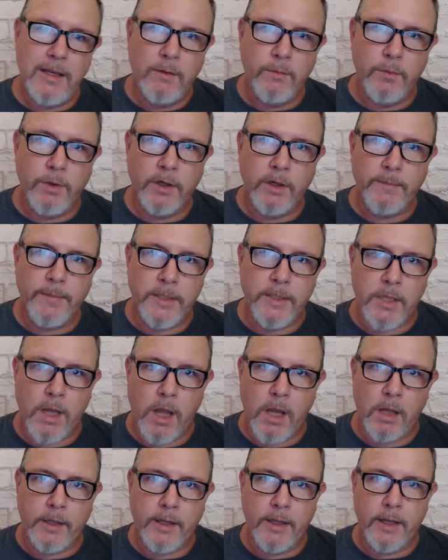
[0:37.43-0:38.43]
We're going to be
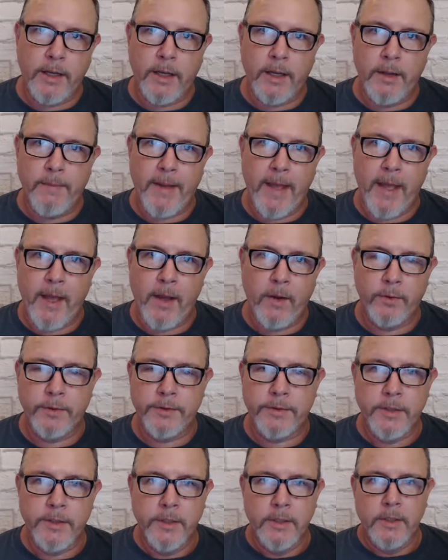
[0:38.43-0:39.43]
talking
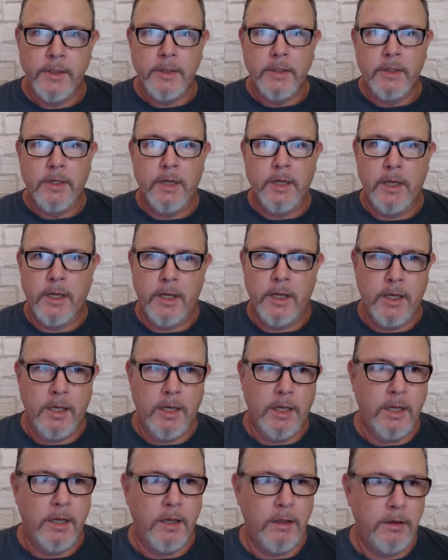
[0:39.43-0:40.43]
about
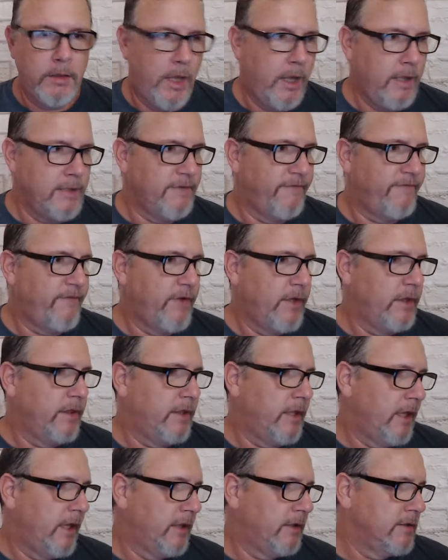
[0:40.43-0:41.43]
all kinds of fun
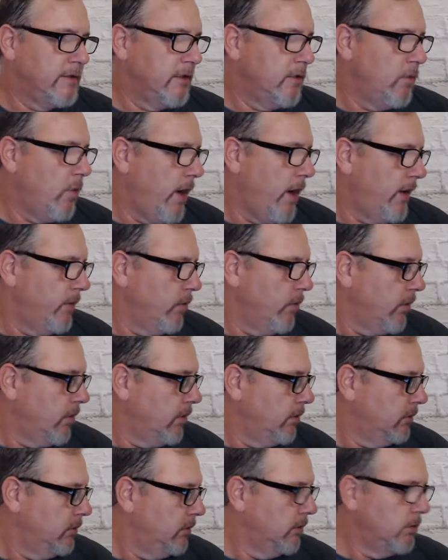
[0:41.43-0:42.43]
things in the wine
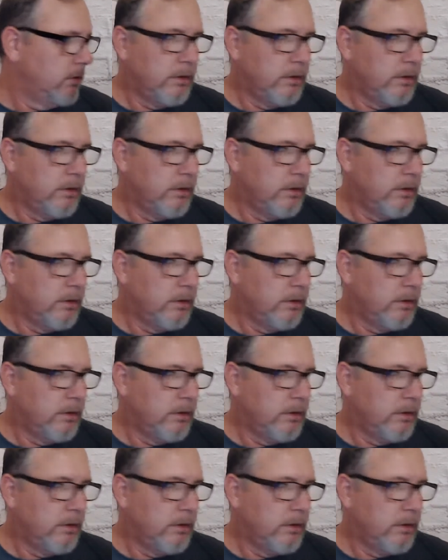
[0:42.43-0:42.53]
world.